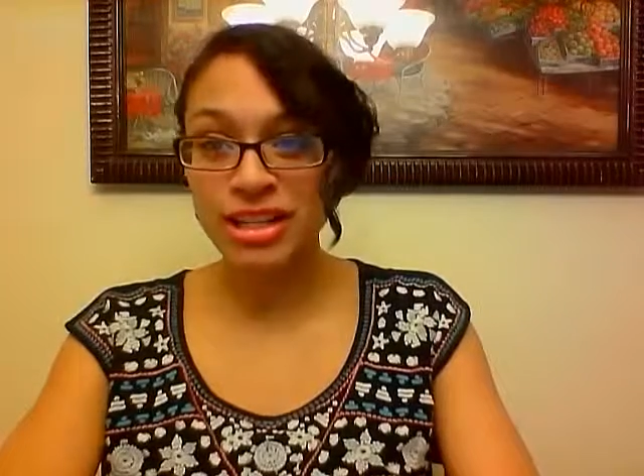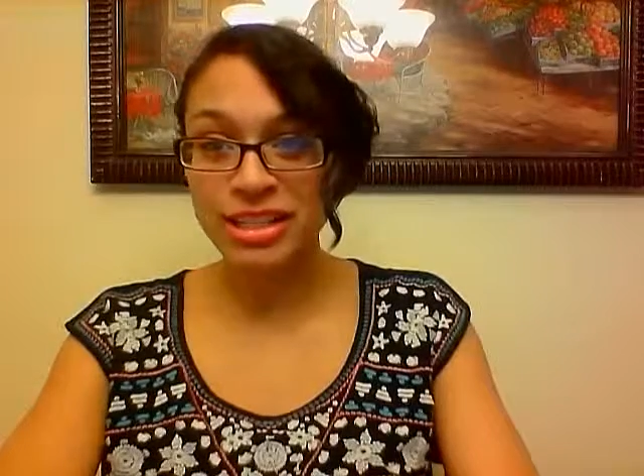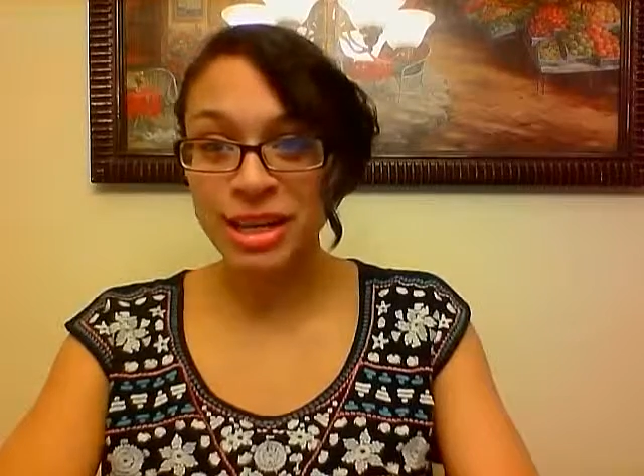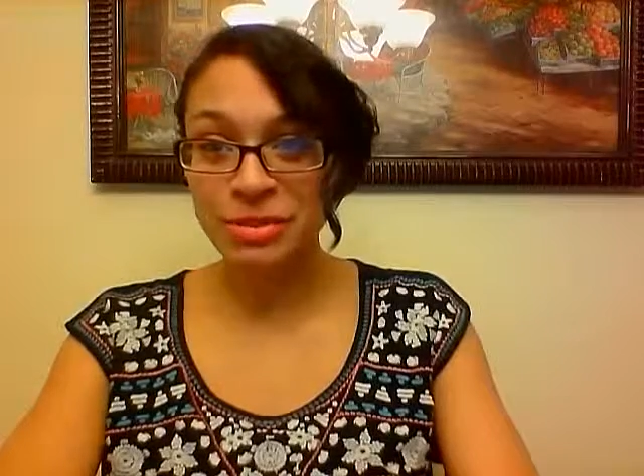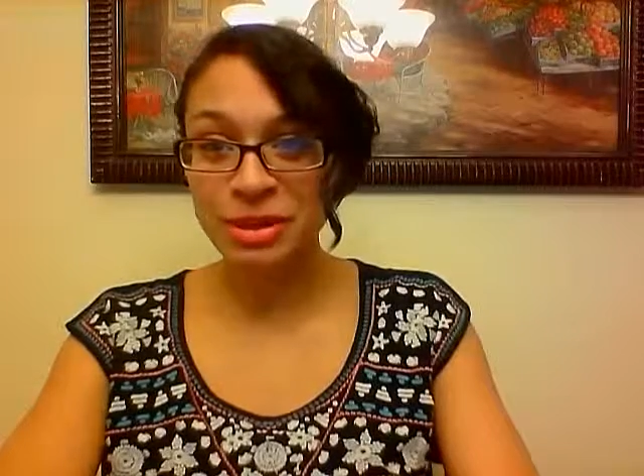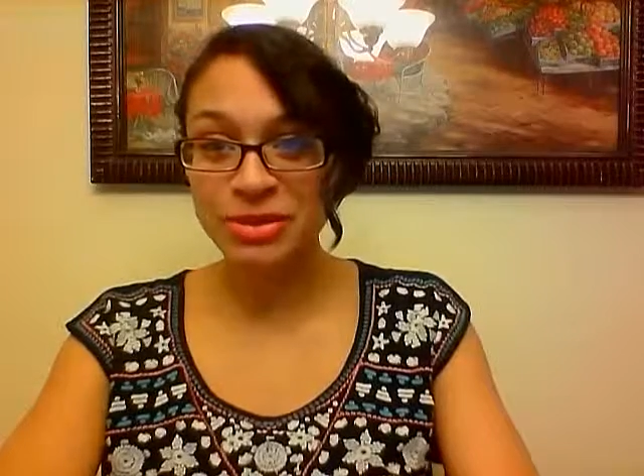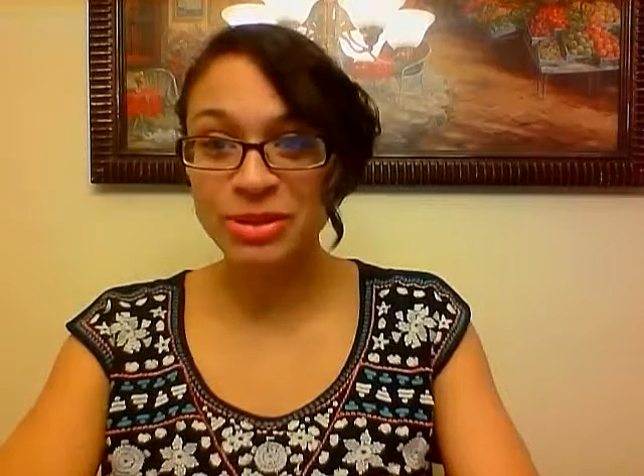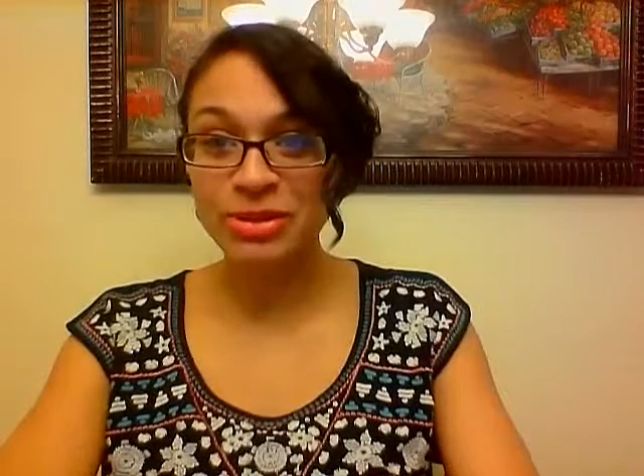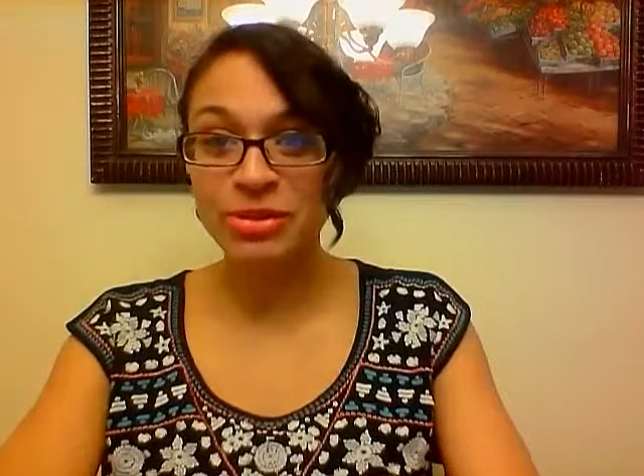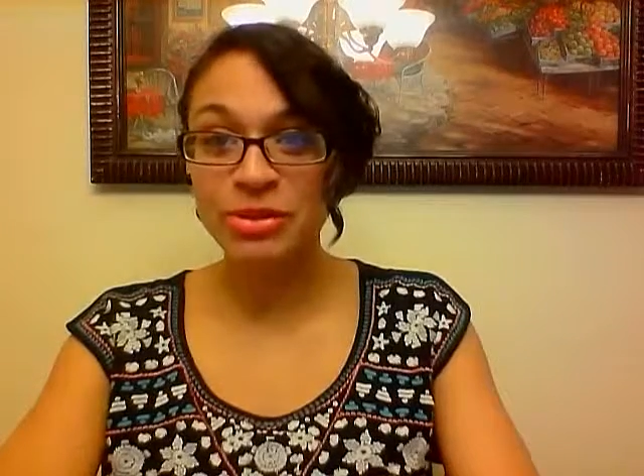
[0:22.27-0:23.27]
in his
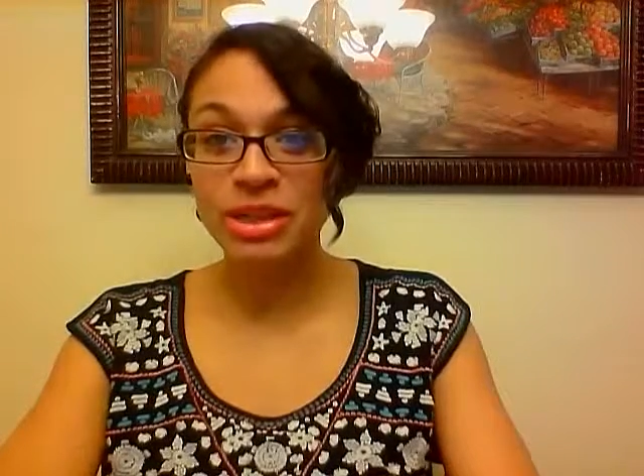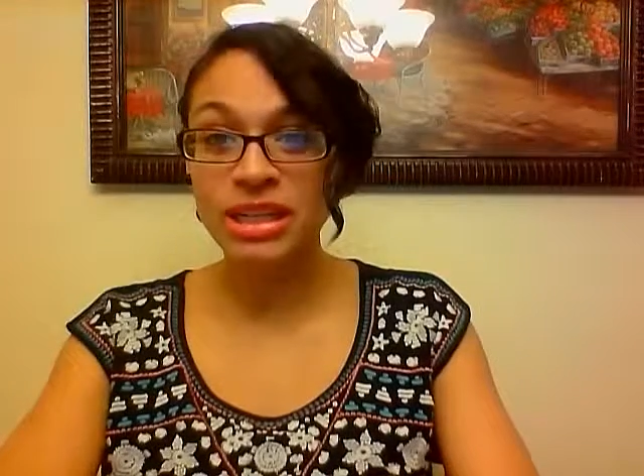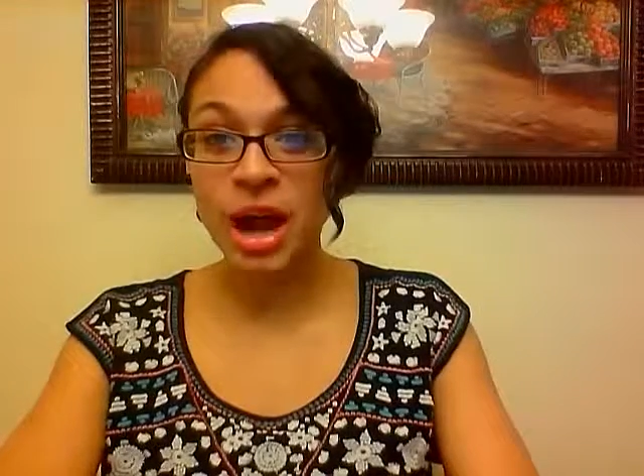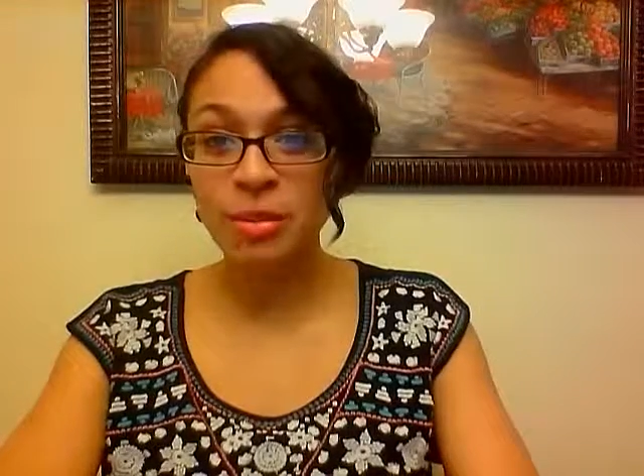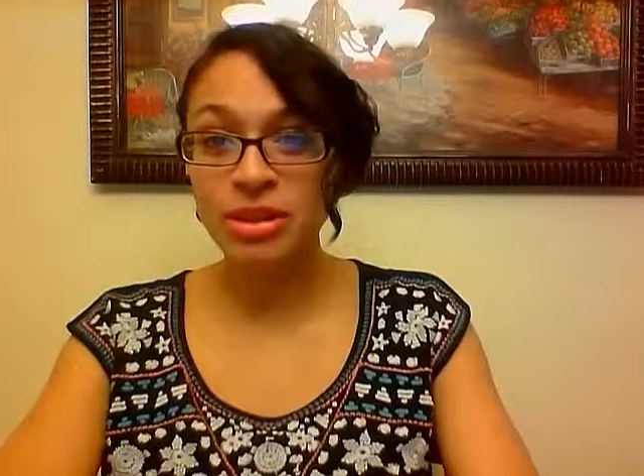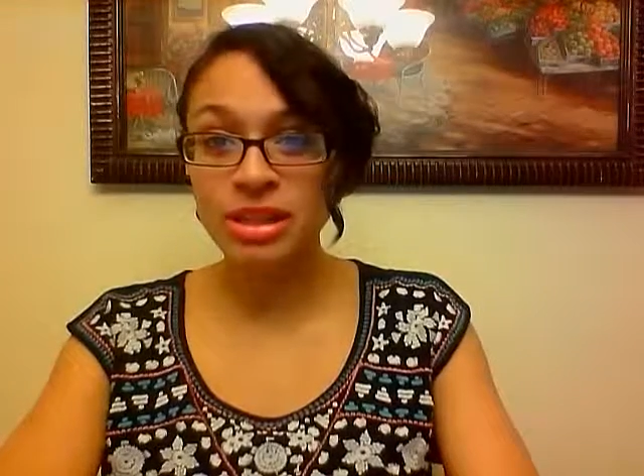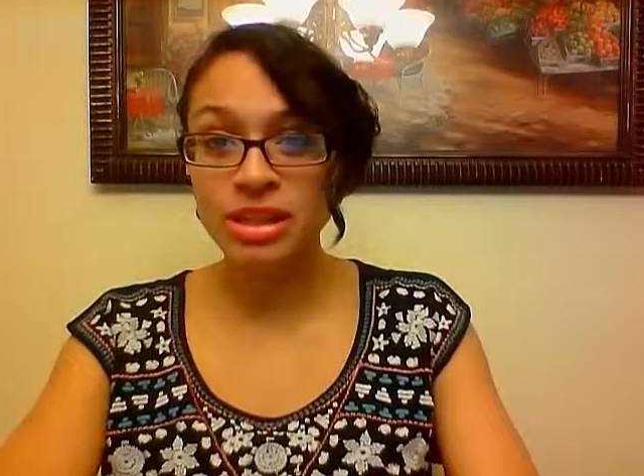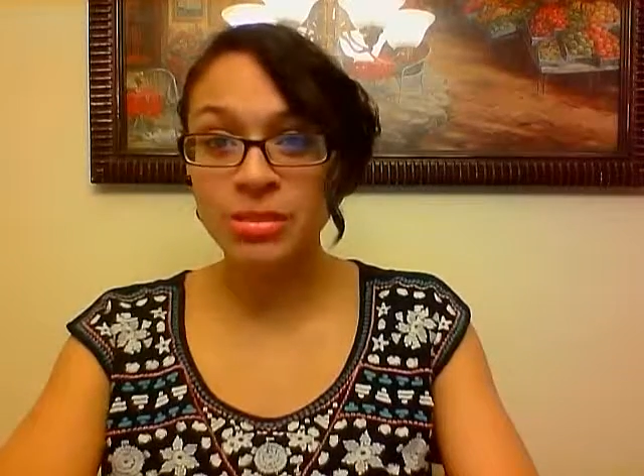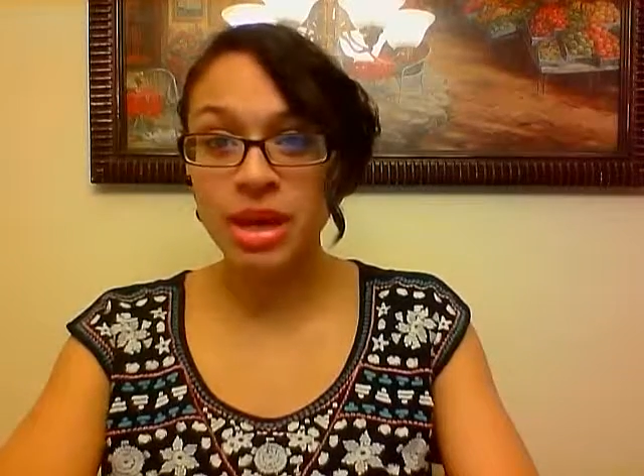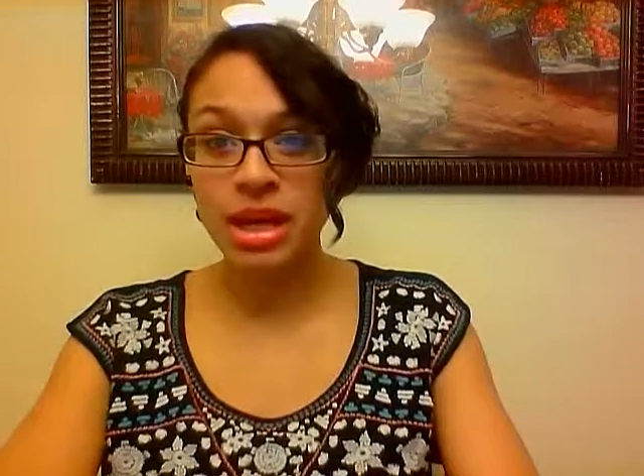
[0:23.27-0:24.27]
elementary school not
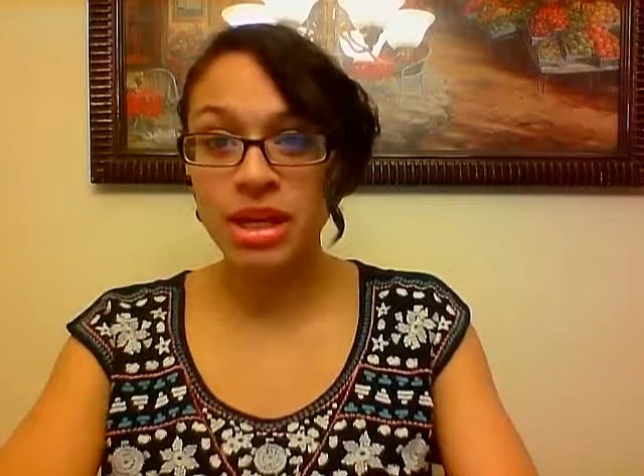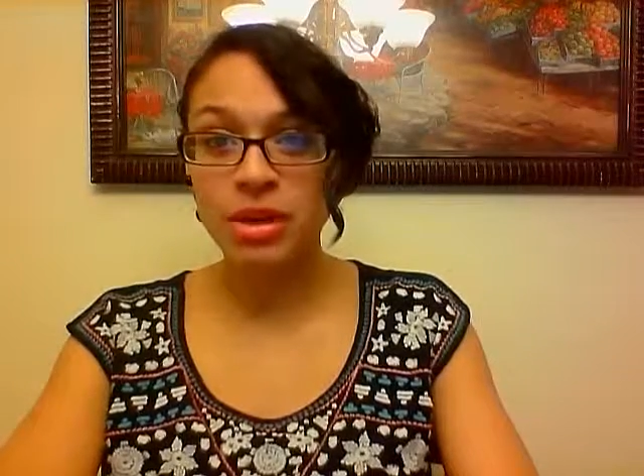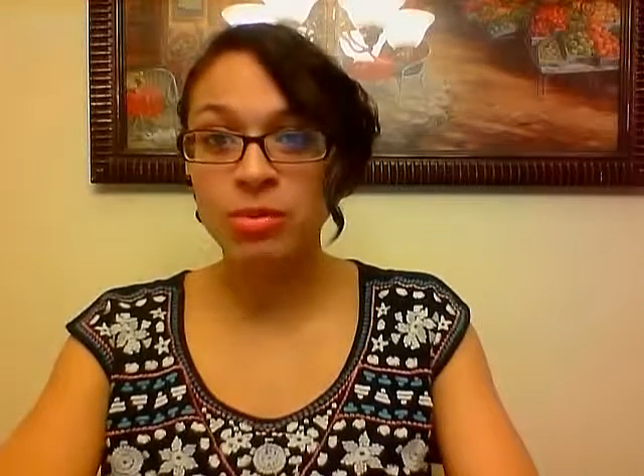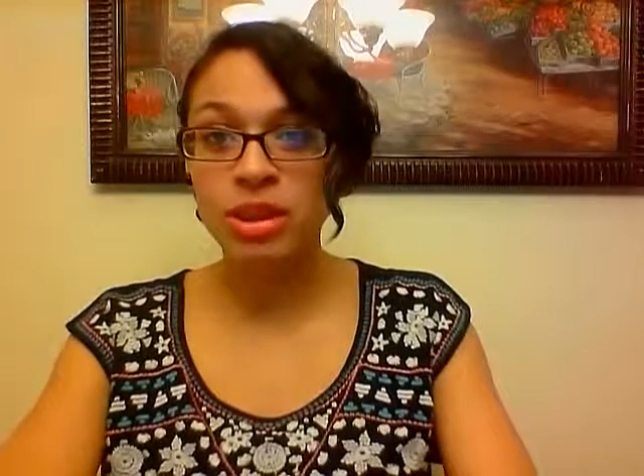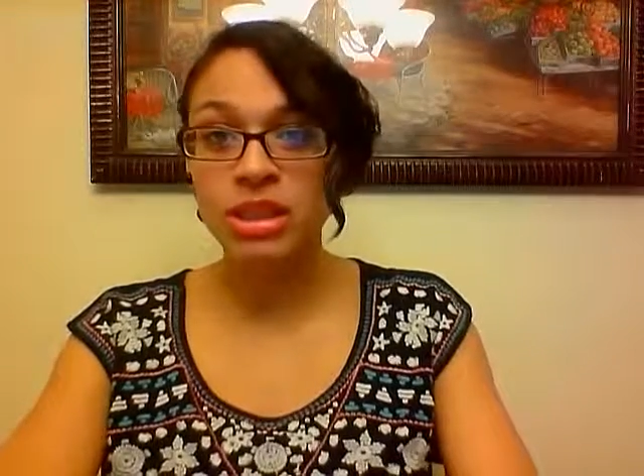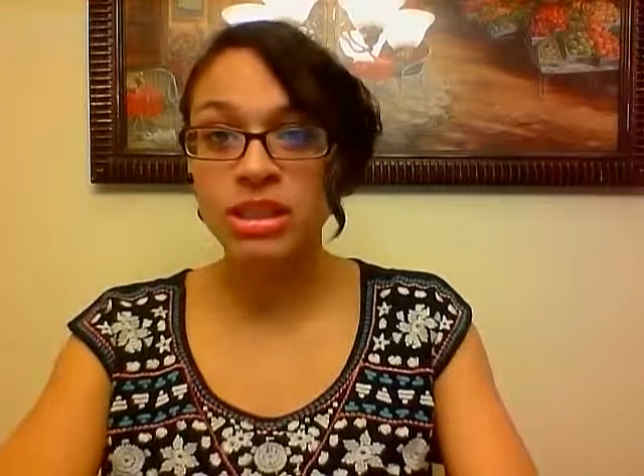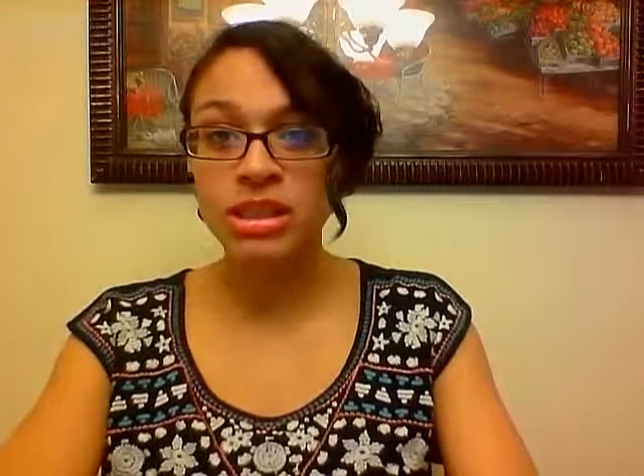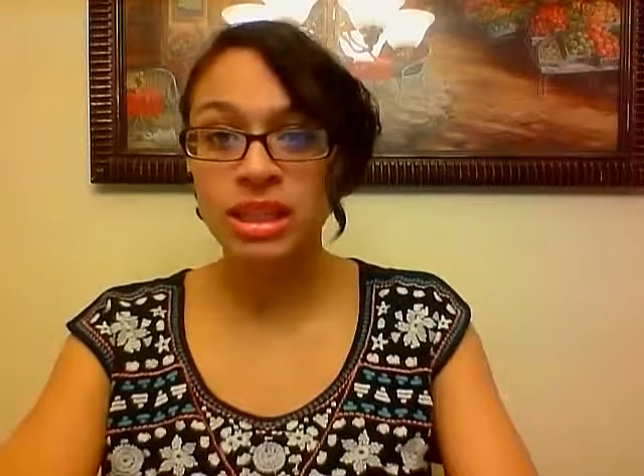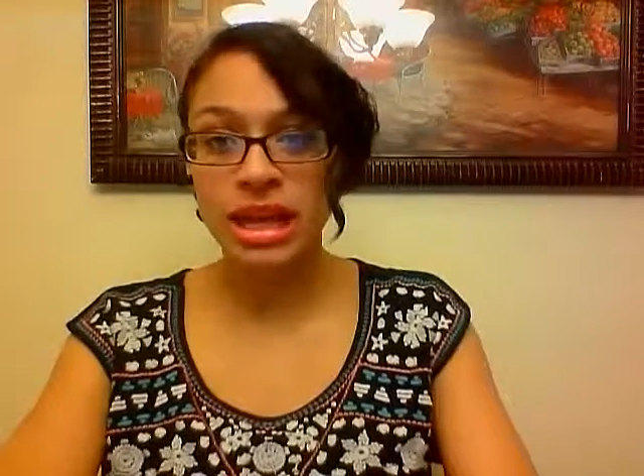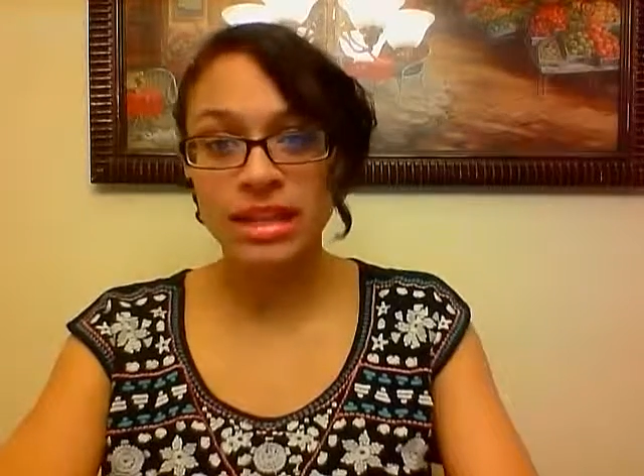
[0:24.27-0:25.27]
participating in
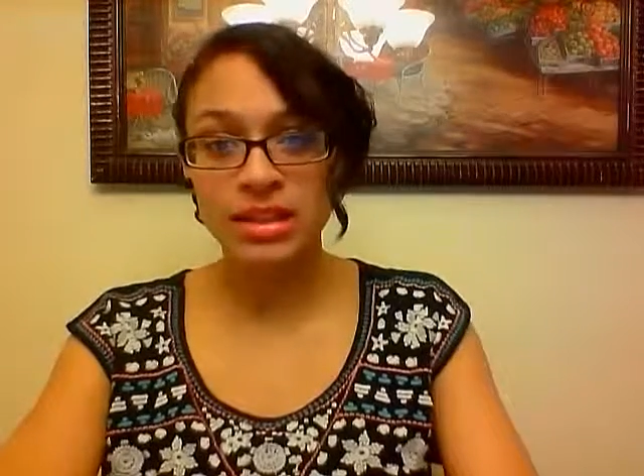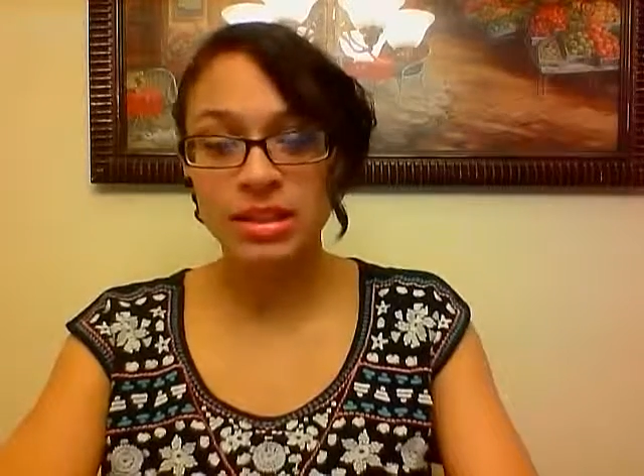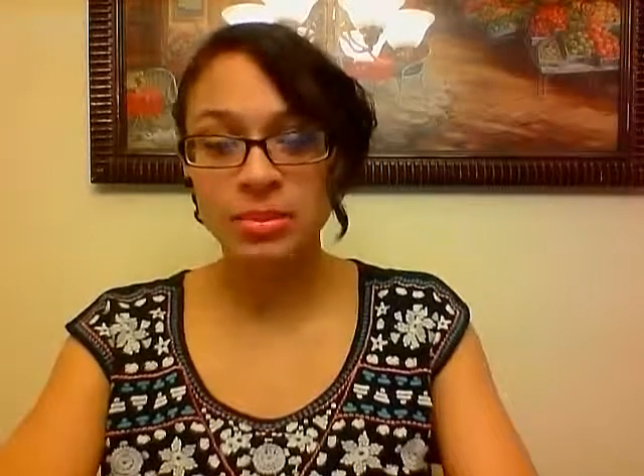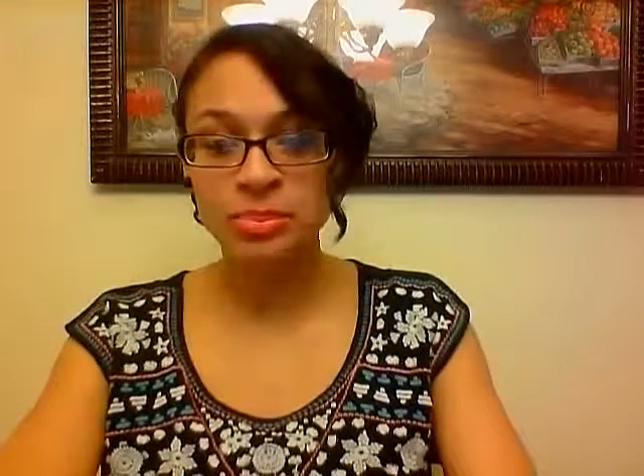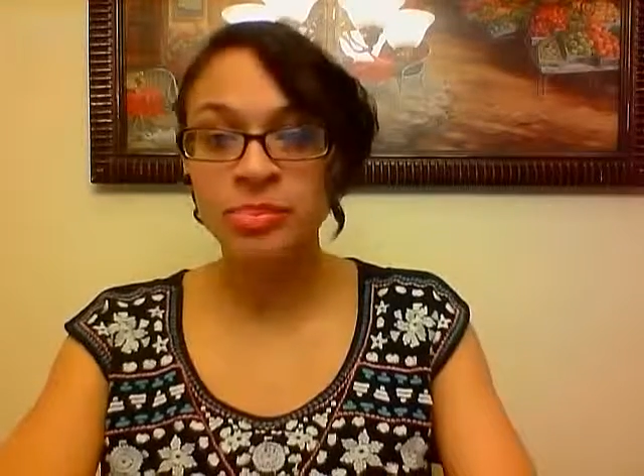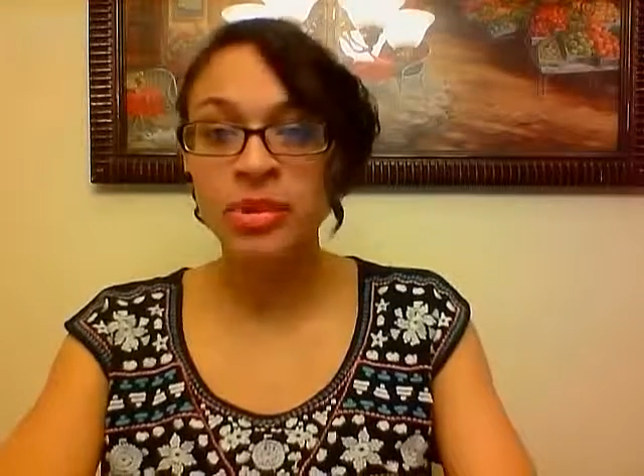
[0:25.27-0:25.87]
religious classes.